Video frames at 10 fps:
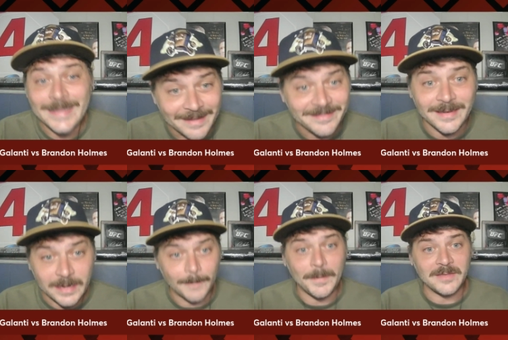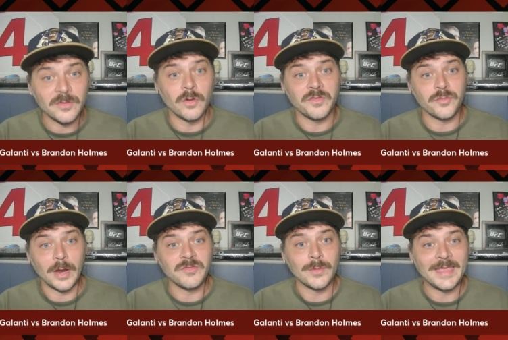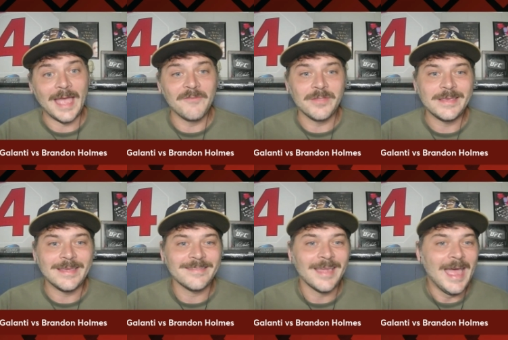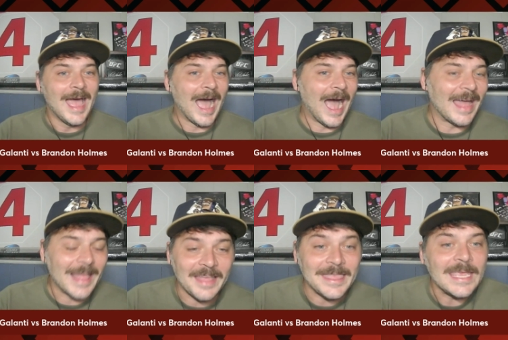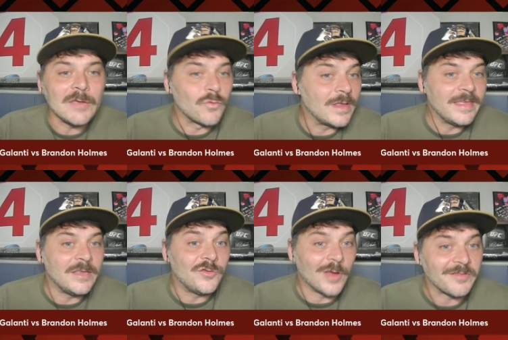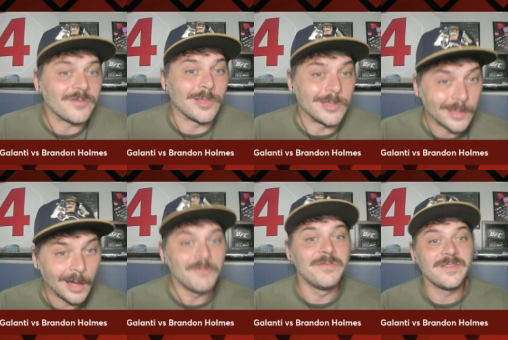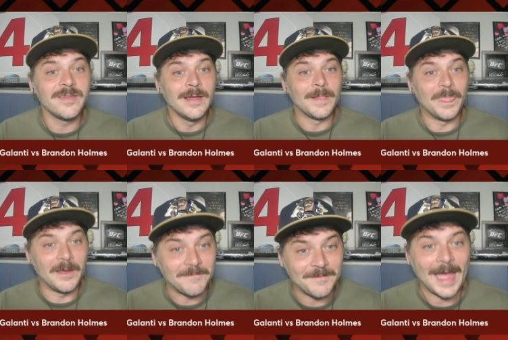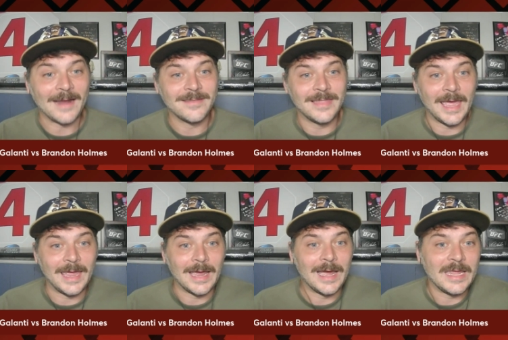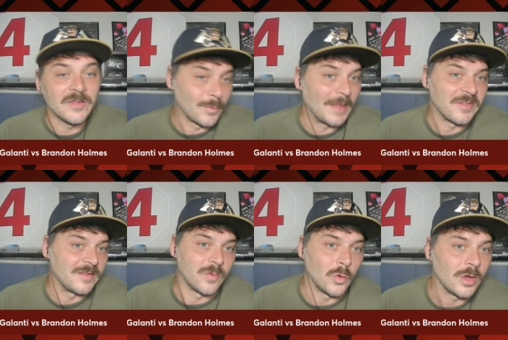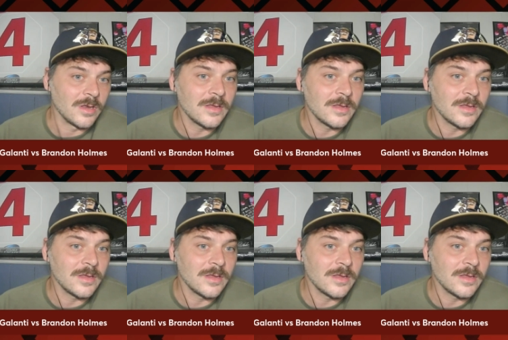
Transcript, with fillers: doesn't commit to those strikes really heavily is I, I think he really just loves the fact that his wrestling's so good.